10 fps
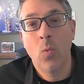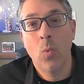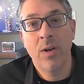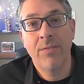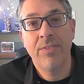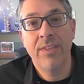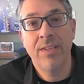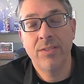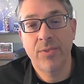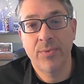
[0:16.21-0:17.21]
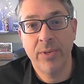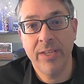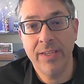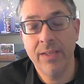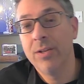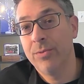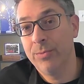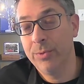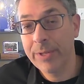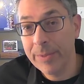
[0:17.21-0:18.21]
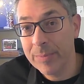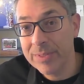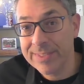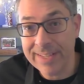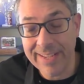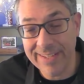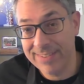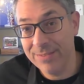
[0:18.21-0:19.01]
one of these three rookie mistakes.